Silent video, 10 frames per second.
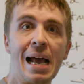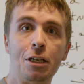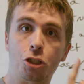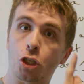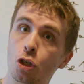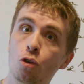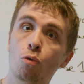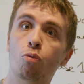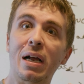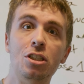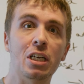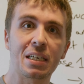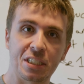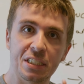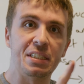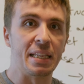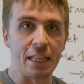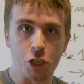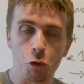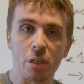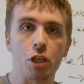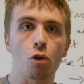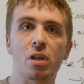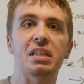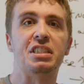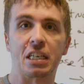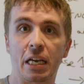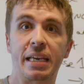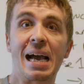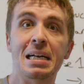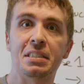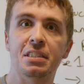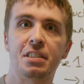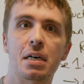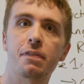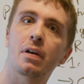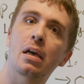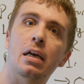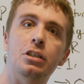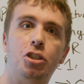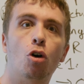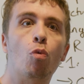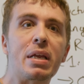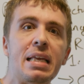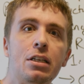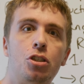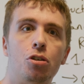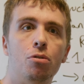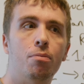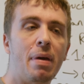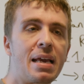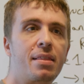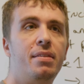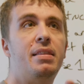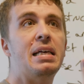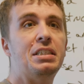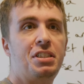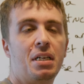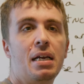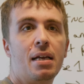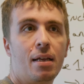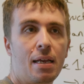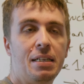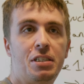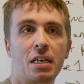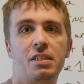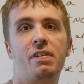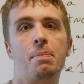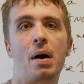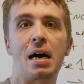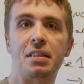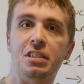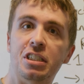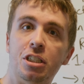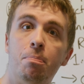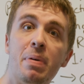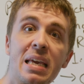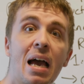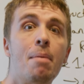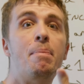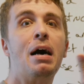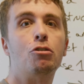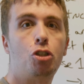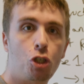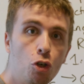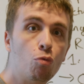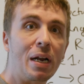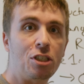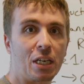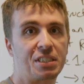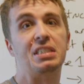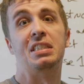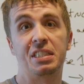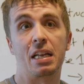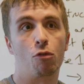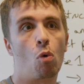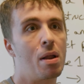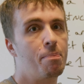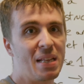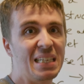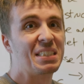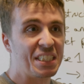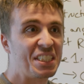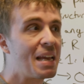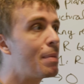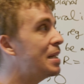at 2 regexes and then doing unions and concats and stuff. And so we need to make this inductive hypothesis be about 2 regexes instead of 1, but it's the same